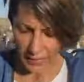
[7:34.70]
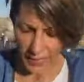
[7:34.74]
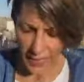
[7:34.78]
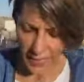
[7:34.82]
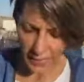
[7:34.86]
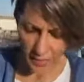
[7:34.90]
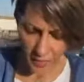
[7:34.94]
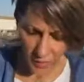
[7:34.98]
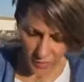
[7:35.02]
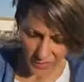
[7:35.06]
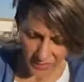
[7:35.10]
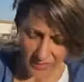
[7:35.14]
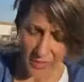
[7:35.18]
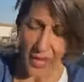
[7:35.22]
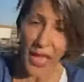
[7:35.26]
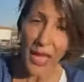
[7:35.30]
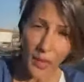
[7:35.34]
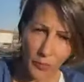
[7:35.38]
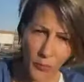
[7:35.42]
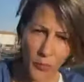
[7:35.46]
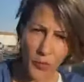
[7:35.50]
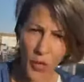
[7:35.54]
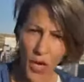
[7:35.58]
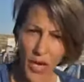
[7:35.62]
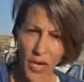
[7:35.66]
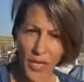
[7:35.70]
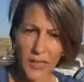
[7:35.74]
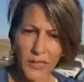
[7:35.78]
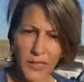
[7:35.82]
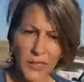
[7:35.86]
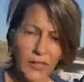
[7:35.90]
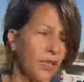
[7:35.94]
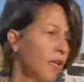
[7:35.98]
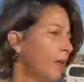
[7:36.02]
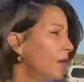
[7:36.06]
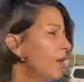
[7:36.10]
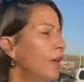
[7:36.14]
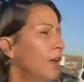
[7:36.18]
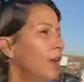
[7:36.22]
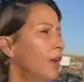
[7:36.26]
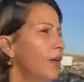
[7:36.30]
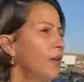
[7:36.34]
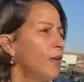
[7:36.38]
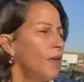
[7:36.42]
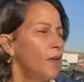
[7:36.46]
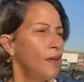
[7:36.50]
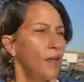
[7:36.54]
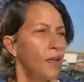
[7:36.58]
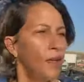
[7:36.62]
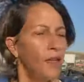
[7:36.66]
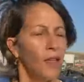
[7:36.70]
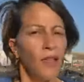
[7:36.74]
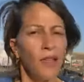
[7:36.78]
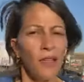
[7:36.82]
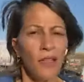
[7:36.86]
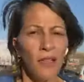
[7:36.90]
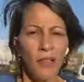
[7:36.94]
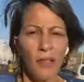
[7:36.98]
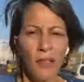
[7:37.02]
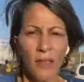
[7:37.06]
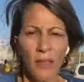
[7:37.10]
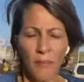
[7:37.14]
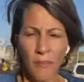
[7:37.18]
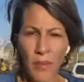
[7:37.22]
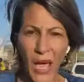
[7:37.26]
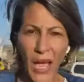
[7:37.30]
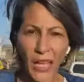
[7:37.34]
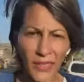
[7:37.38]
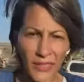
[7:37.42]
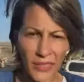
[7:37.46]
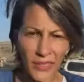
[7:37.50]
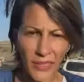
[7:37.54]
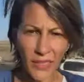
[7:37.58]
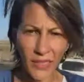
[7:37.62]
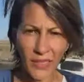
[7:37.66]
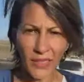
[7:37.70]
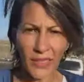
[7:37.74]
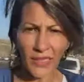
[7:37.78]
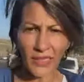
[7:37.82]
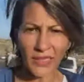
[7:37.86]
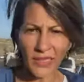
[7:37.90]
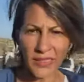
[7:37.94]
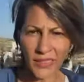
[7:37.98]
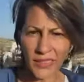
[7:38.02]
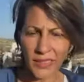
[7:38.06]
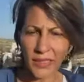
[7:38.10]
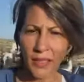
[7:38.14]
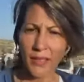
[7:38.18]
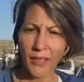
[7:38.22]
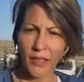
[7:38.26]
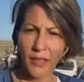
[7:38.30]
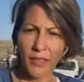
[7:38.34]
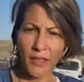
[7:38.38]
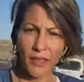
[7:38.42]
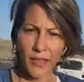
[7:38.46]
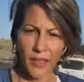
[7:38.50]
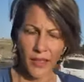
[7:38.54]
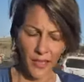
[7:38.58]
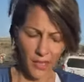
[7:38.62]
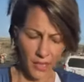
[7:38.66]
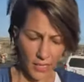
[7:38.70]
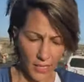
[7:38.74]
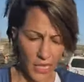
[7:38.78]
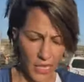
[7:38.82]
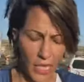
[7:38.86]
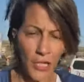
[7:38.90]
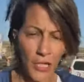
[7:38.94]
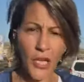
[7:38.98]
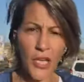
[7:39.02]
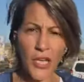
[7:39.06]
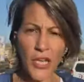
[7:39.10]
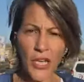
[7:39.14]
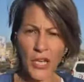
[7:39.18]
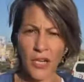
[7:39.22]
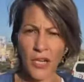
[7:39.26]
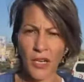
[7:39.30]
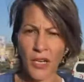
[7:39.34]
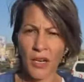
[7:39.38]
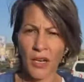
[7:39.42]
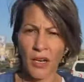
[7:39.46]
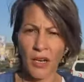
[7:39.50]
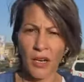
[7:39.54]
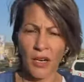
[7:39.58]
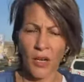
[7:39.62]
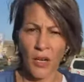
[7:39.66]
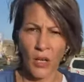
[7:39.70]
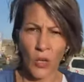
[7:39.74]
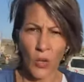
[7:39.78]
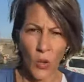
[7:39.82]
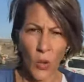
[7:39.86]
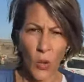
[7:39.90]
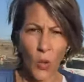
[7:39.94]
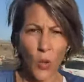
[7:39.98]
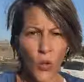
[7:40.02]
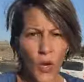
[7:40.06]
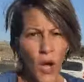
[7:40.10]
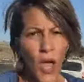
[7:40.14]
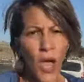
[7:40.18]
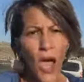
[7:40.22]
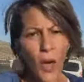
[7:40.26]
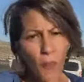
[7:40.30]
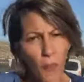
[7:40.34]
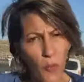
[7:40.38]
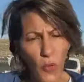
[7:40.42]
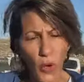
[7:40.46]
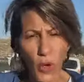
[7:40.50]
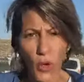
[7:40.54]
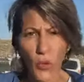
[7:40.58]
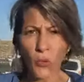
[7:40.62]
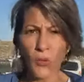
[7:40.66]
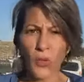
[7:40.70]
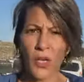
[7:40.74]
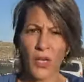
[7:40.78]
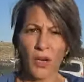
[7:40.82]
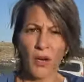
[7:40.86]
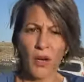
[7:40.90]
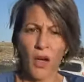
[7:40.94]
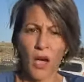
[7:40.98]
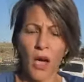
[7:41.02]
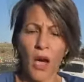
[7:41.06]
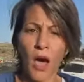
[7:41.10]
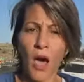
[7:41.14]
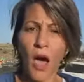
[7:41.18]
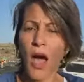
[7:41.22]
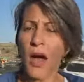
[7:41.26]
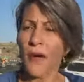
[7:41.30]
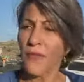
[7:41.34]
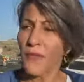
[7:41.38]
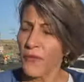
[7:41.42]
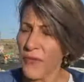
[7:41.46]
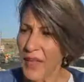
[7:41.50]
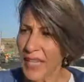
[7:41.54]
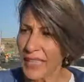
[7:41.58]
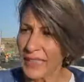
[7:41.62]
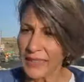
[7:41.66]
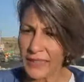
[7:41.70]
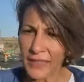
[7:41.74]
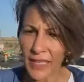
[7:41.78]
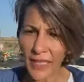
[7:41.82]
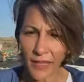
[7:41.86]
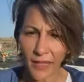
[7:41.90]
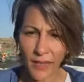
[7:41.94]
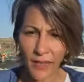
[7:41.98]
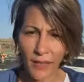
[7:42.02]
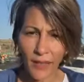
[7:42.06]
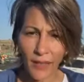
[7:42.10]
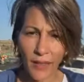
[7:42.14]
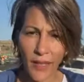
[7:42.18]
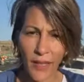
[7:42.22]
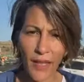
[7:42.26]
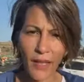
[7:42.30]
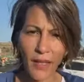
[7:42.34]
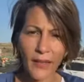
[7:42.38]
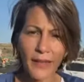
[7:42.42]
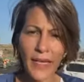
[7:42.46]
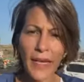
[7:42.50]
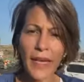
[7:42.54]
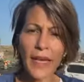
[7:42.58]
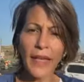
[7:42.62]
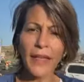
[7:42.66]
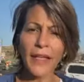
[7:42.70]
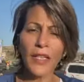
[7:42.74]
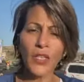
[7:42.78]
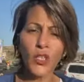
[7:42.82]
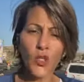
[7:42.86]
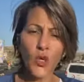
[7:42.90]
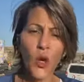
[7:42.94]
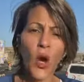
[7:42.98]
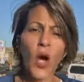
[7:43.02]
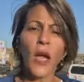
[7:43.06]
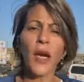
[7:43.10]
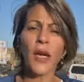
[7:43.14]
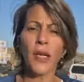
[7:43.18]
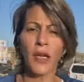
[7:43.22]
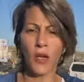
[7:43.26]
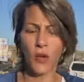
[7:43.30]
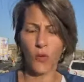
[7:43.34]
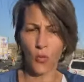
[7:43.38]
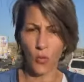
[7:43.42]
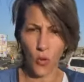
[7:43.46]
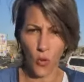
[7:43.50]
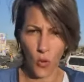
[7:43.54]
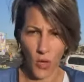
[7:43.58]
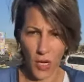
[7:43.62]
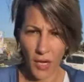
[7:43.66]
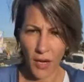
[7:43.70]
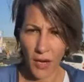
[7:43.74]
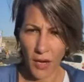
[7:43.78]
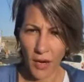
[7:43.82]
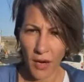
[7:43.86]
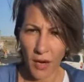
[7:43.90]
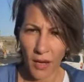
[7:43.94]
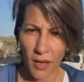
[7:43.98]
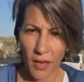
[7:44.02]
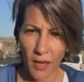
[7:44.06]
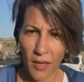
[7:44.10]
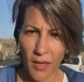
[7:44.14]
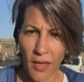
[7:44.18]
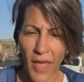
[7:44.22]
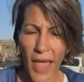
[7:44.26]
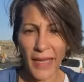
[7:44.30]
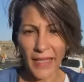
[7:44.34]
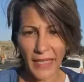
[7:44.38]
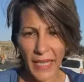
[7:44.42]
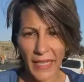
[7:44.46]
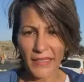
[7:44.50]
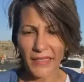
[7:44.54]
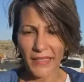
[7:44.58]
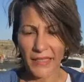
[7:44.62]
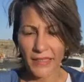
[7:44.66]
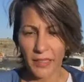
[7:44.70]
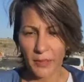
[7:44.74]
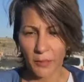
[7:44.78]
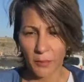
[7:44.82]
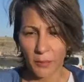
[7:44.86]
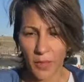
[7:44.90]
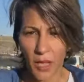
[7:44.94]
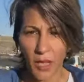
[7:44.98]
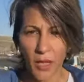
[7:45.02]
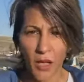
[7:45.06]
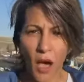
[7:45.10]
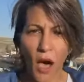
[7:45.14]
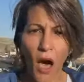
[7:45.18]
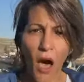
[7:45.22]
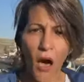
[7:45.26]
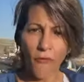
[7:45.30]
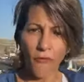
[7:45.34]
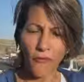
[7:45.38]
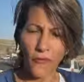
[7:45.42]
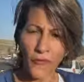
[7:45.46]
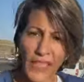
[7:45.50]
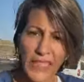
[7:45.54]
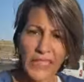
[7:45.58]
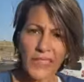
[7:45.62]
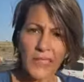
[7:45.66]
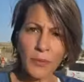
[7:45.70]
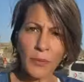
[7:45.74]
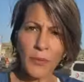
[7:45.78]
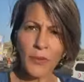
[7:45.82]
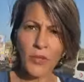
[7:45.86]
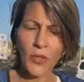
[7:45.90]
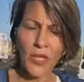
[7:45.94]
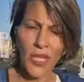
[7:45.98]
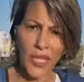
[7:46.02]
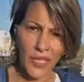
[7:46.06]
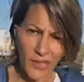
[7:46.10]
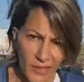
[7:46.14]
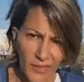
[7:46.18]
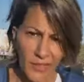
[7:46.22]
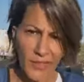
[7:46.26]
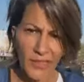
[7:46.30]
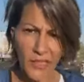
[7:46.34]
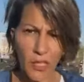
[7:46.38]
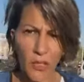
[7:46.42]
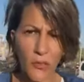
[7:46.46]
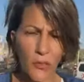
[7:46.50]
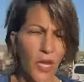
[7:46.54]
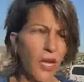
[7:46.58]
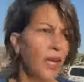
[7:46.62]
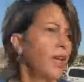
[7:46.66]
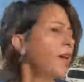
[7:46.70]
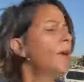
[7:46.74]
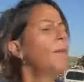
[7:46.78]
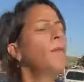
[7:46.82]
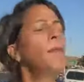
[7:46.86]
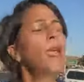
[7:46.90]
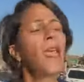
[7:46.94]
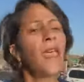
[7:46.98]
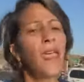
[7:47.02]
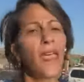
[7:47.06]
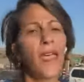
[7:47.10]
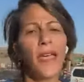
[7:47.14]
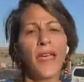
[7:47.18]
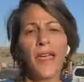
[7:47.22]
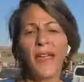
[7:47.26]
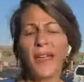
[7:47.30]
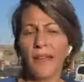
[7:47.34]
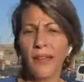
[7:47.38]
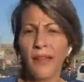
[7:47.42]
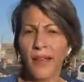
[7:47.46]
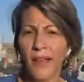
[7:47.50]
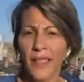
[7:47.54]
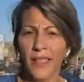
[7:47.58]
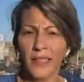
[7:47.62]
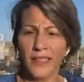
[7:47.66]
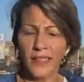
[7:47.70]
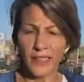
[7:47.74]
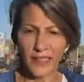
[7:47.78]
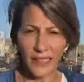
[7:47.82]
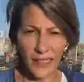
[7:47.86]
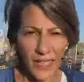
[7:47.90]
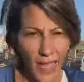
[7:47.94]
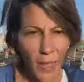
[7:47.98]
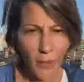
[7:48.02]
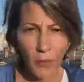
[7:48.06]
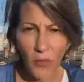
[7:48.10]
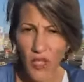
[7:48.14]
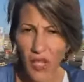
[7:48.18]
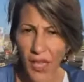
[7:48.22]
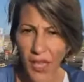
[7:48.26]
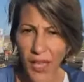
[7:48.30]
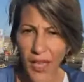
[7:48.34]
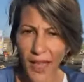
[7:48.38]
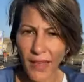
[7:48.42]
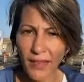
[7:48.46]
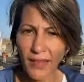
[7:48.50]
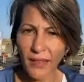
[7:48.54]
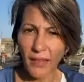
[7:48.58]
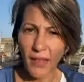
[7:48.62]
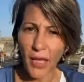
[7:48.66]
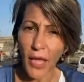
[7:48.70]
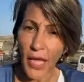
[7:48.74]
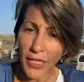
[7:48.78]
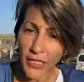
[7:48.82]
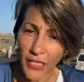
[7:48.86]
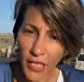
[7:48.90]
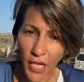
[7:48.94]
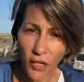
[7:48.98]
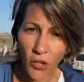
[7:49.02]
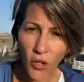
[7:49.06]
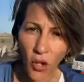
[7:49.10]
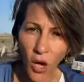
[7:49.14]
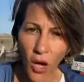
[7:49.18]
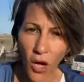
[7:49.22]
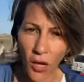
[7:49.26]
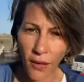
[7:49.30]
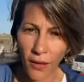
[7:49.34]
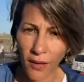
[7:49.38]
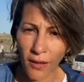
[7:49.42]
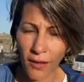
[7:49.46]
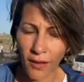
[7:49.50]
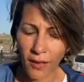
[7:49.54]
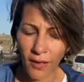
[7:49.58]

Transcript: latest uprising palestinians in here or abroad are facing an electronic war against them on Facebook, Instagram, and Snapchat and TikTok.